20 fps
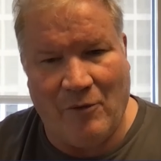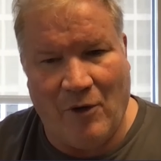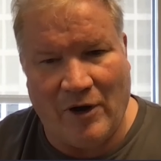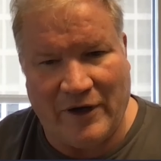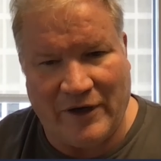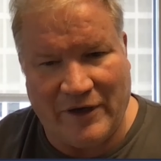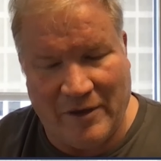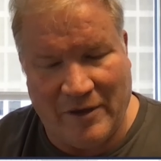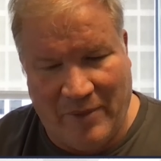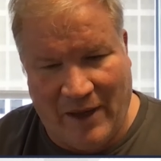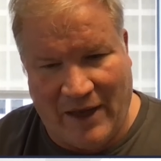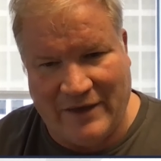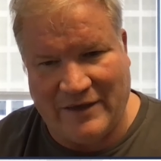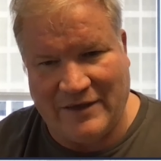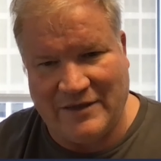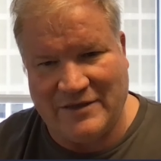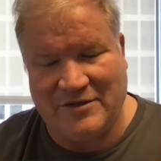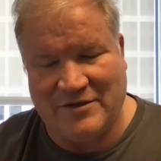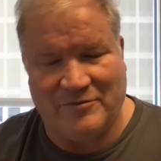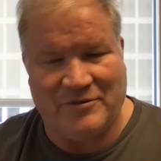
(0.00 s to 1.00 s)

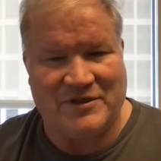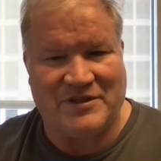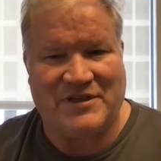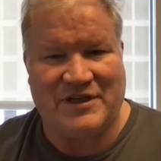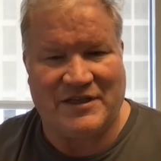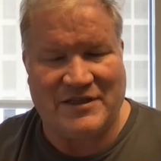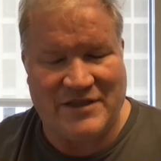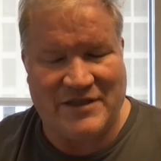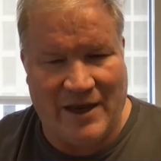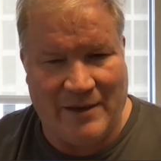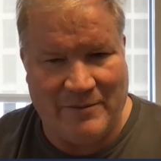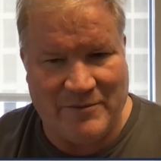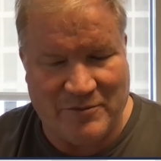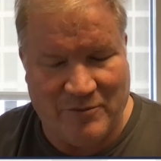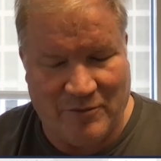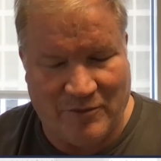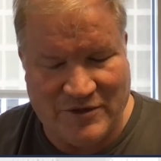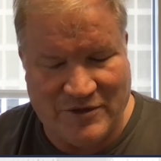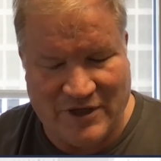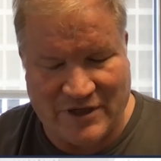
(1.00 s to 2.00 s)
independence, it was 16
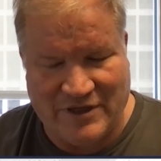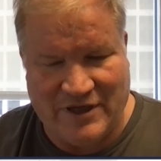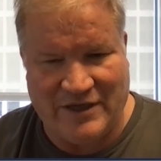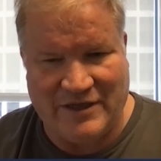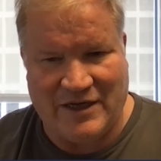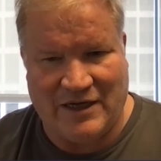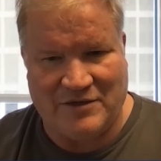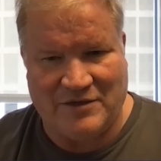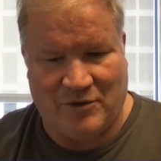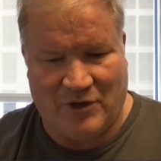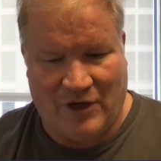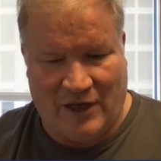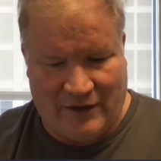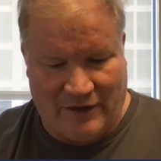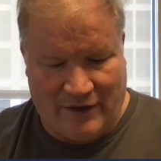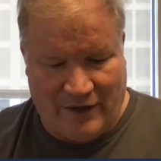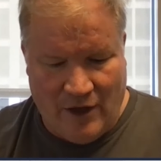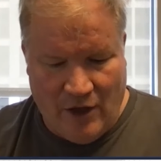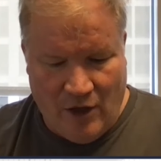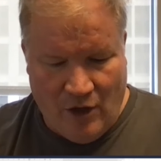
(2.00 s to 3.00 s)
times more likely.